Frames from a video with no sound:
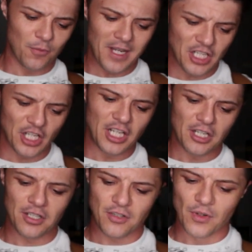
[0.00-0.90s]
to mention
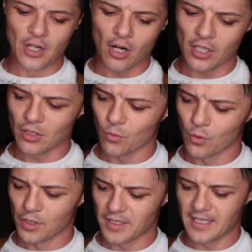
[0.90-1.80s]
here is regarding the
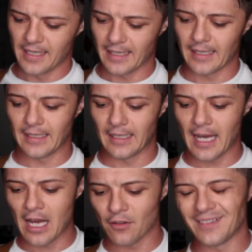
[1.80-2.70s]
warranty a
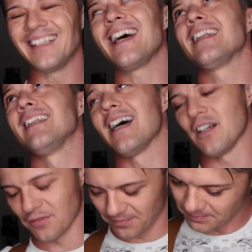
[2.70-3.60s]
lot of, not a
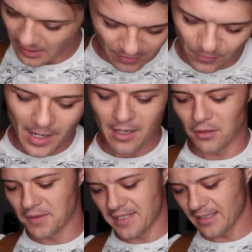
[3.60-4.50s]
lot of why I
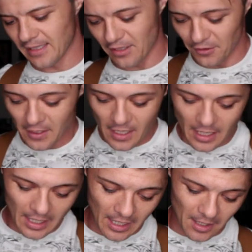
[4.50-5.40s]
always say a lot of
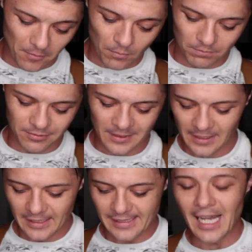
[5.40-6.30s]
uh,
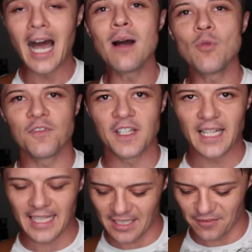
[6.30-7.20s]
some of the
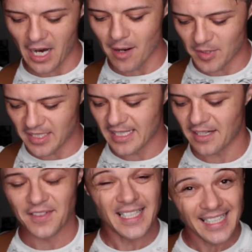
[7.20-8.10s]
negative comments that
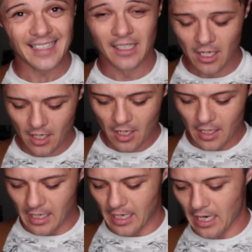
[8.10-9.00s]
I've seen
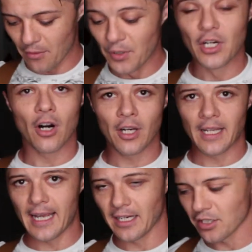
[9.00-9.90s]
uh, regarding
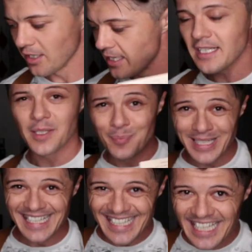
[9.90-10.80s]
Aker is
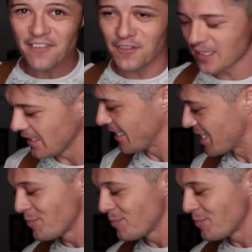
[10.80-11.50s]
specifically,